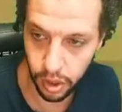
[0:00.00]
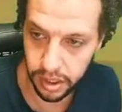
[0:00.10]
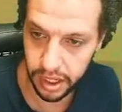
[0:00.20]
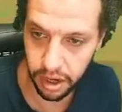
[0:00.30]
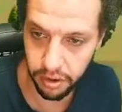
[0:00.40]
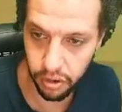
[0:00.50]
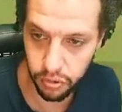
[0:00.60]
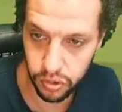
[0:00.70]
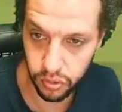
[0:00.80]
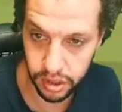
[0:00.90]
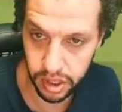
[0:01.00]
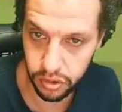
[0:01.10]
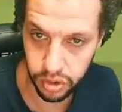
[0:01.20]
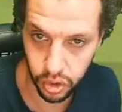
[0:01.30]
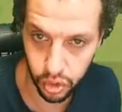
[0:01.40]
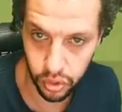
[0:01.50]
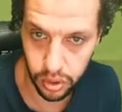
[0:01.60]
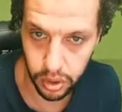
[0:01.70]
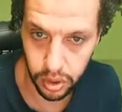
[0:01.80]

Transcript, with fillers: what they're going to recruit, what they're going to do.